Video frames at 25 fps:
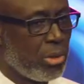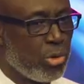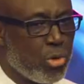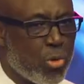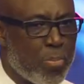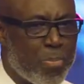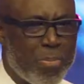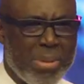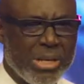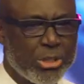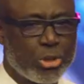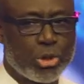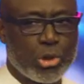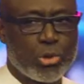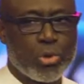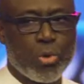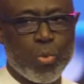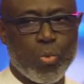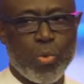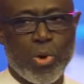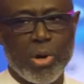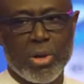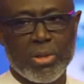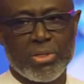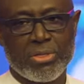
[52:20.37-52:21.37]
Don't measure your
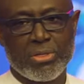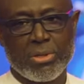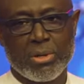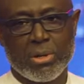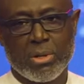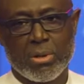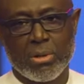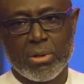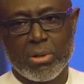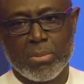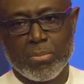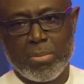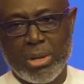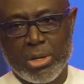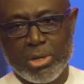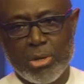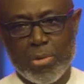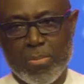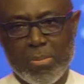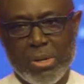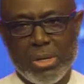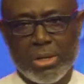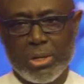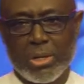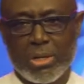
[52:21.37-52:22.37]
worth by
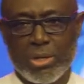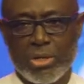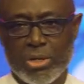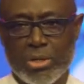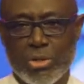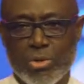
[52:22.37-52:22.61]
your money.